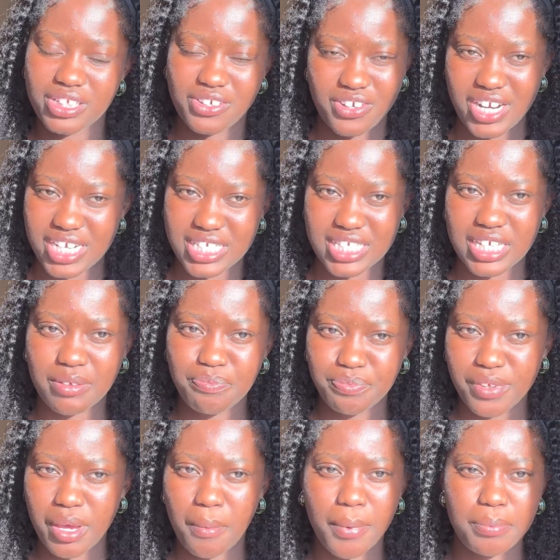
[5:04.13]
crazy.
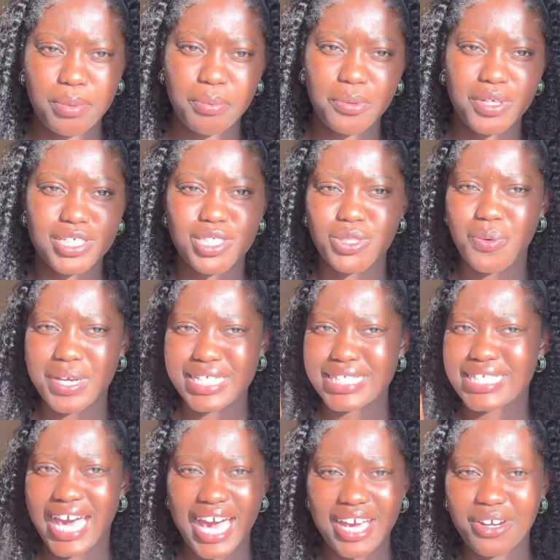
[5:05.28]
But people are so
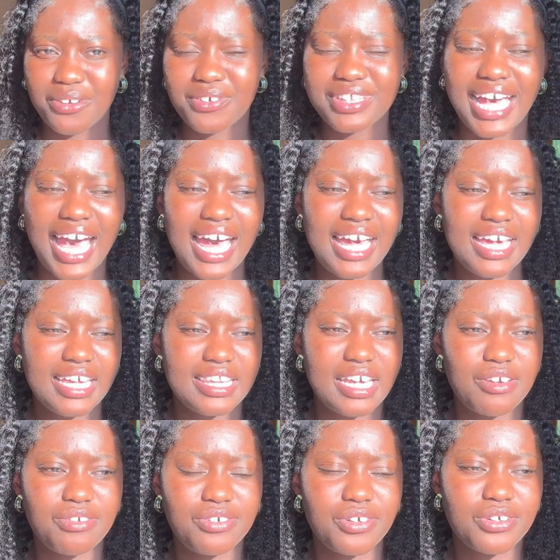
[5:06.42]
entitled that they
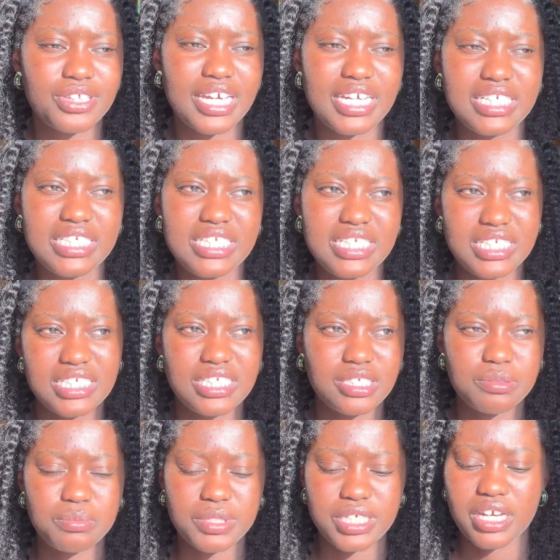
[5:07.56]
feel they need to
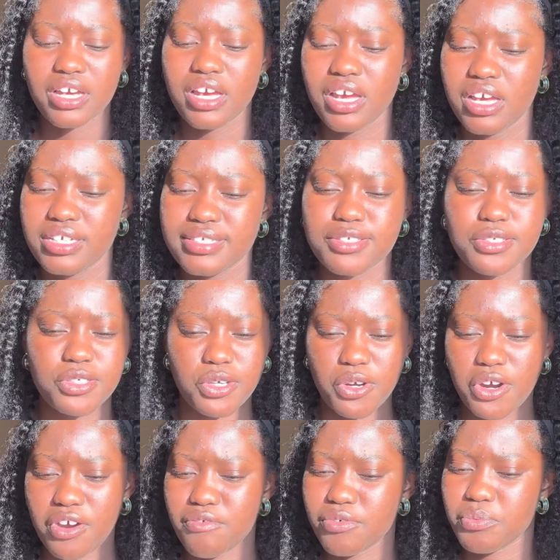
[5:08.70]
be
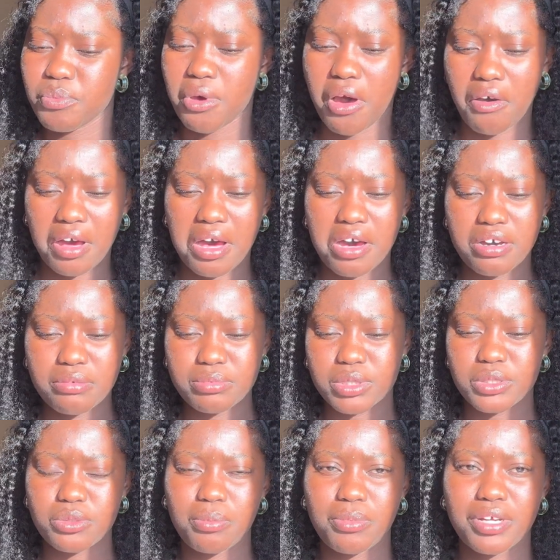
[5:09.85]
served, welcomed,
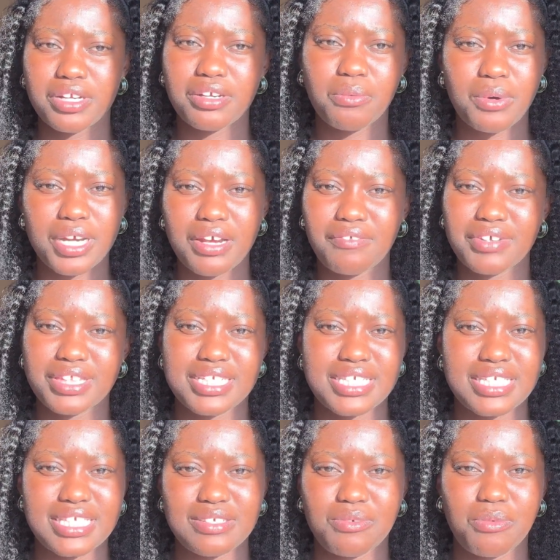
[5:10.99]
no matter whatever
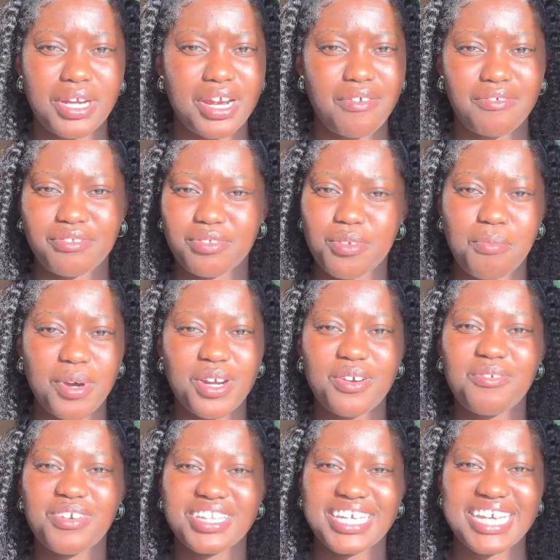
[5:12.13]
this whatever no matter
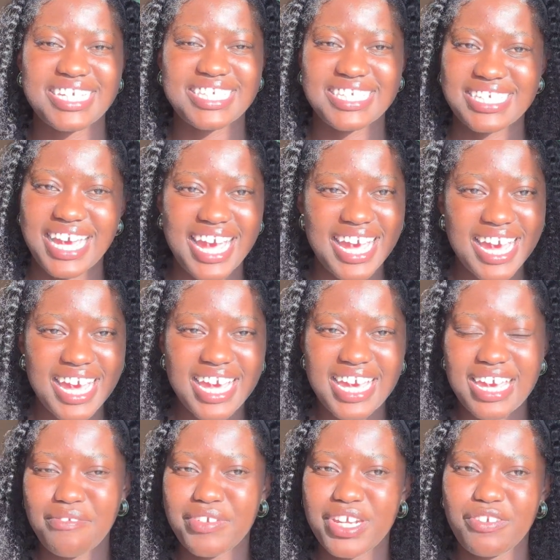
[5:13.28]
what they say.
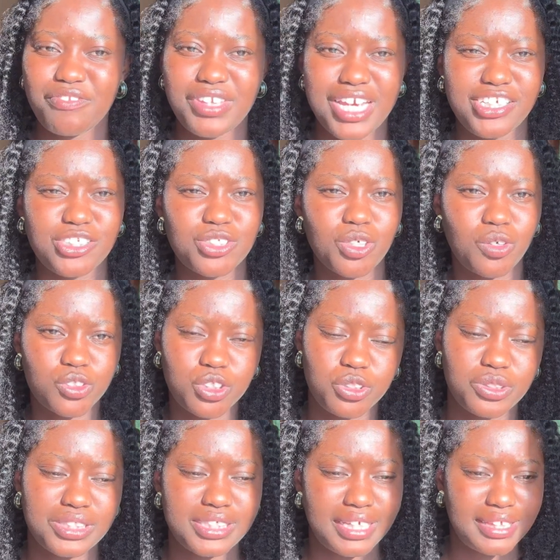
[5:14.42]
Even if they insult you,
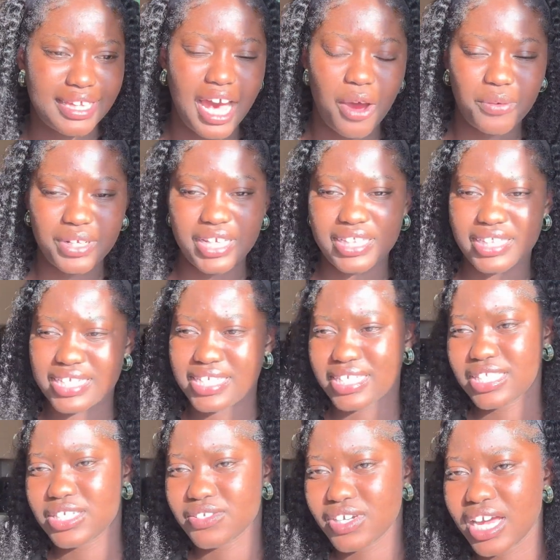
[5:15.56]
sit down and listen
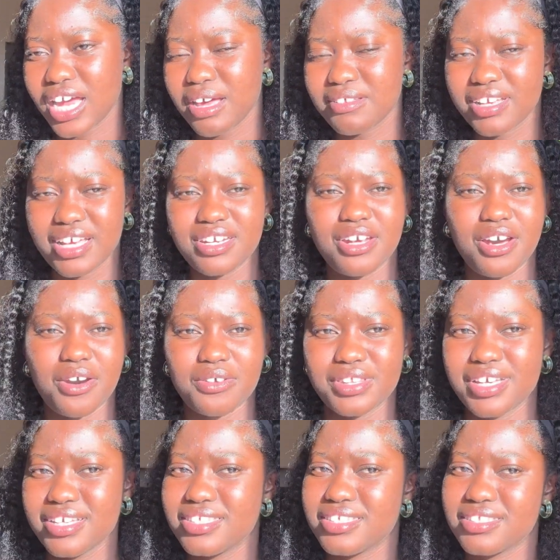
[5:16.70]
to it. I'm like, no,
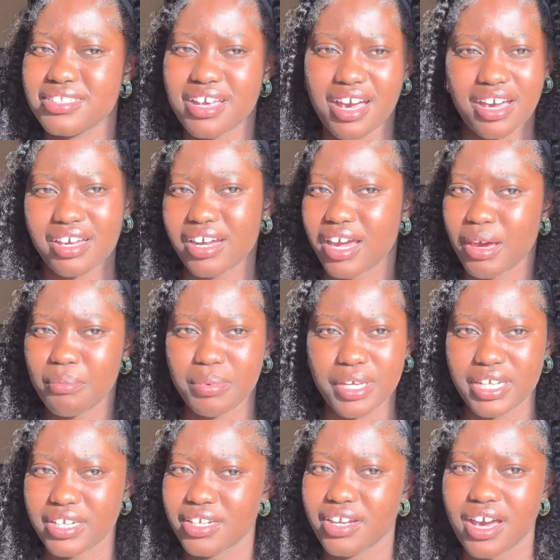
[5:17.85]
that's not gonna
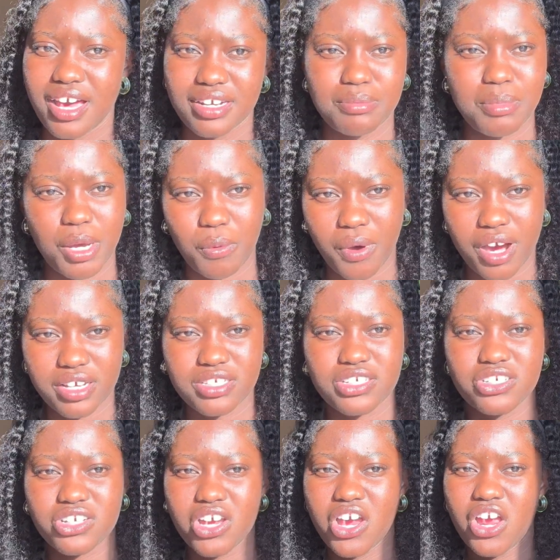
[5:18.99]
happen. Not under my watch.
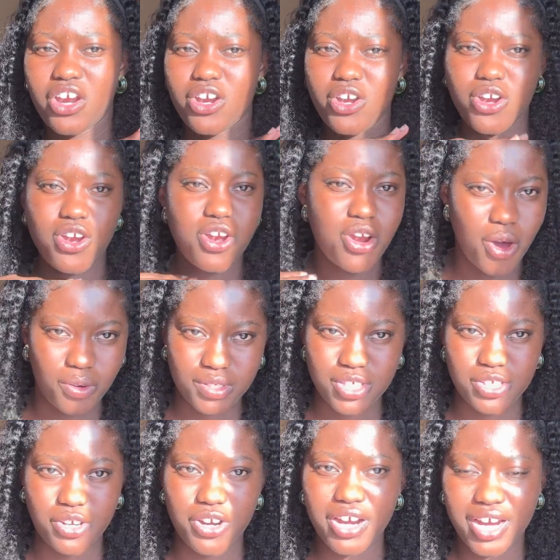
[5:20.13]
No,
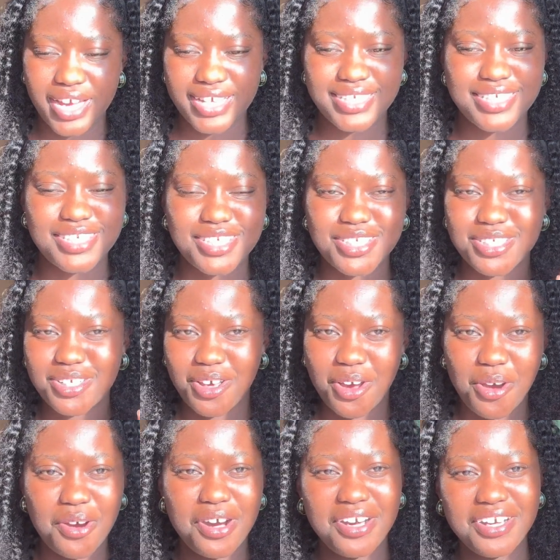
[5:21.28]
sir.
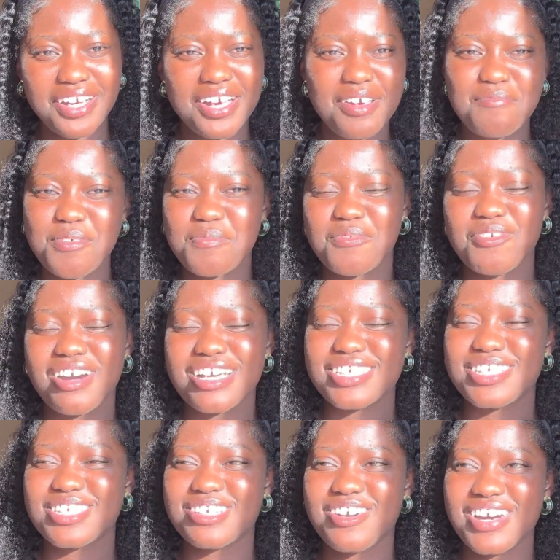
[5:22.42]
So people are
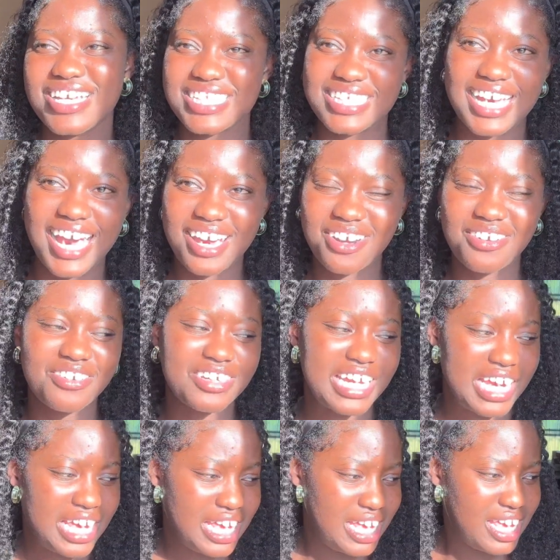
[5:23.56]
so entitled.
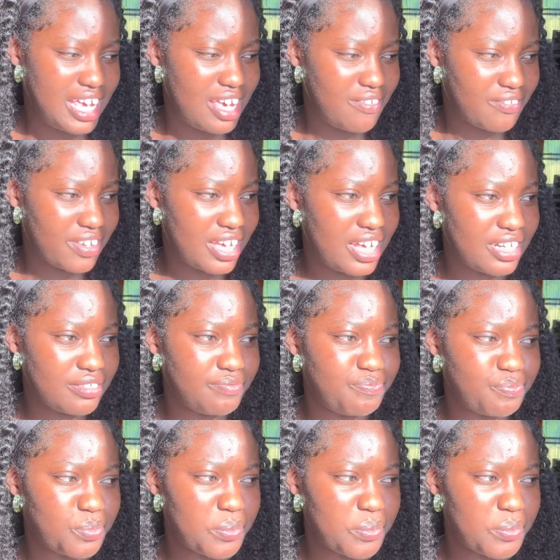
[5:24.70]
Even